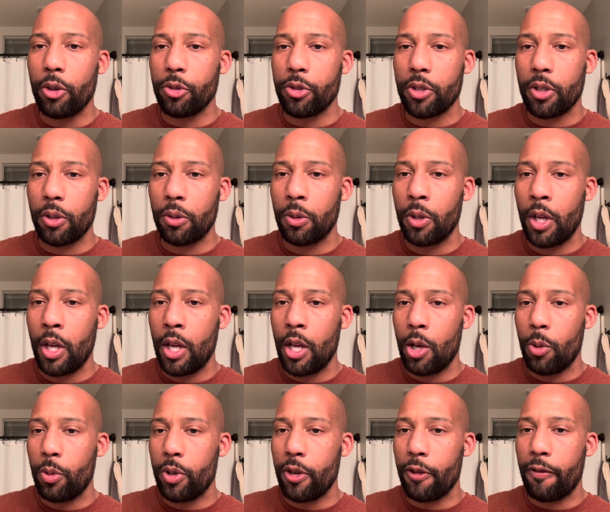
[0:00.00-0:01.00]
So
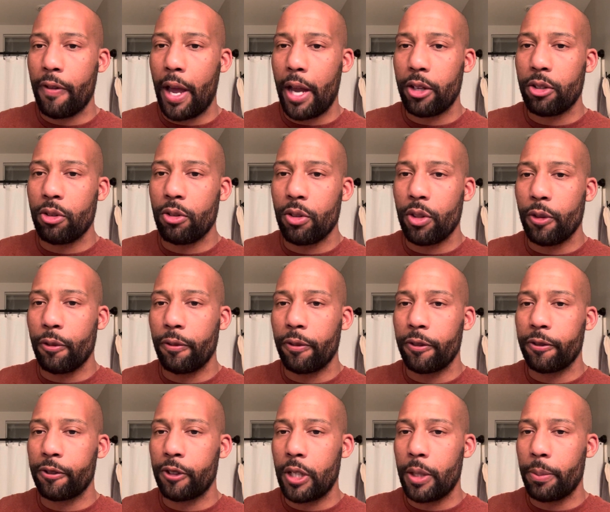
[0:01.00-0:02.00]
when you factor in the
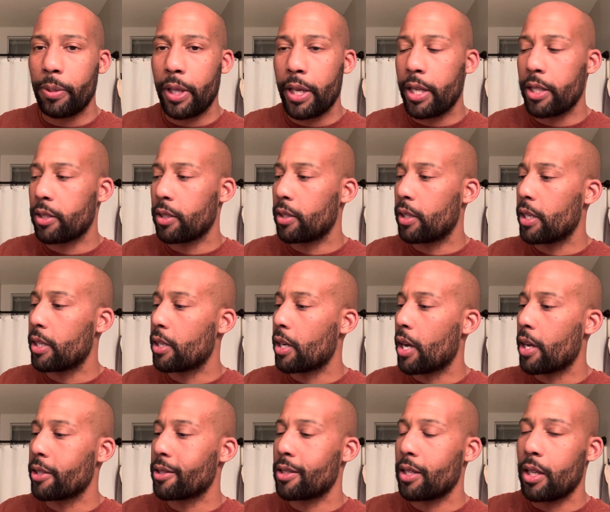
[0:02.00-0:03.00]
free blades that they
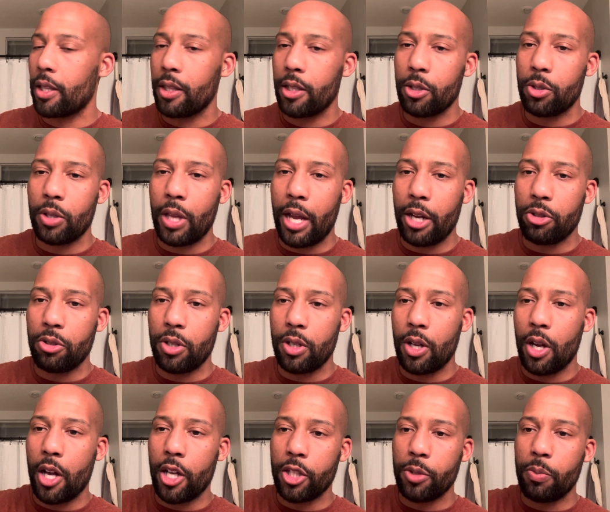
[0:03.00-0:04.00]
tossed in, this actually
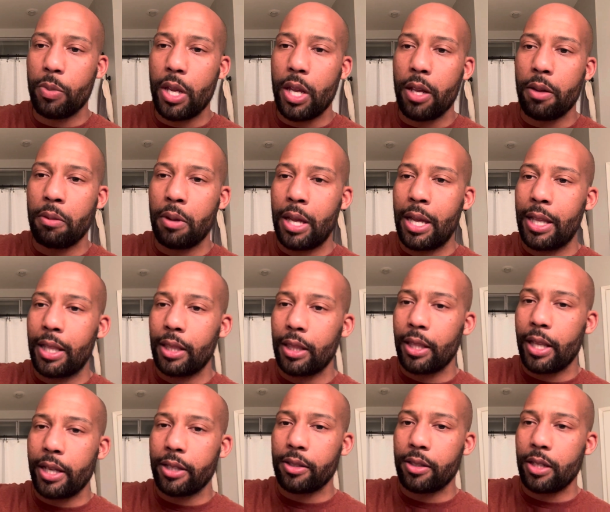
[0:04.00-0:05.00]
cost me
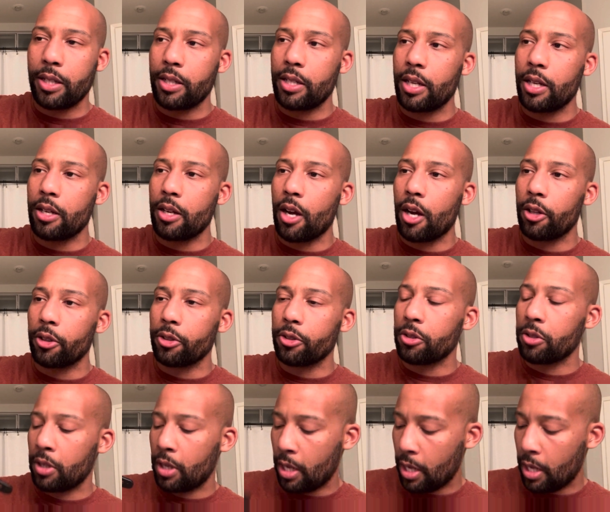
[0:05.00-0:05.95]
less than $10.